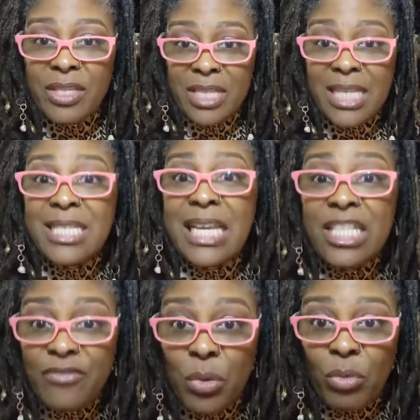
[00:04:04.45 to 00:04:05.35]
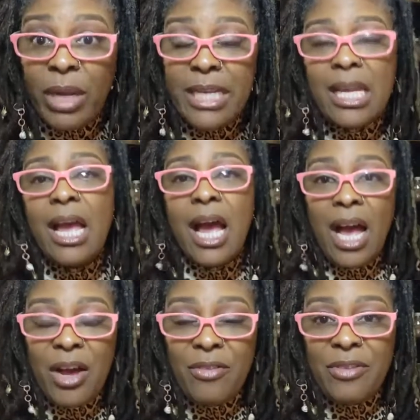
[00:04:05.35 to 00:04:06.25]
the successful rate
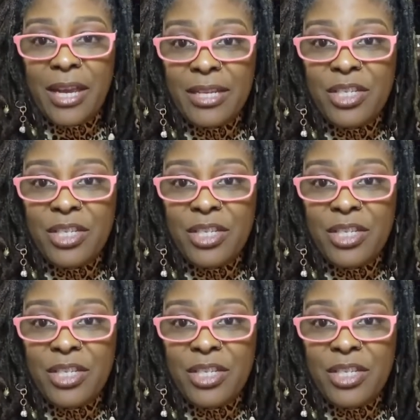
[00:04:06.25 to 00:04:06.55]
of it.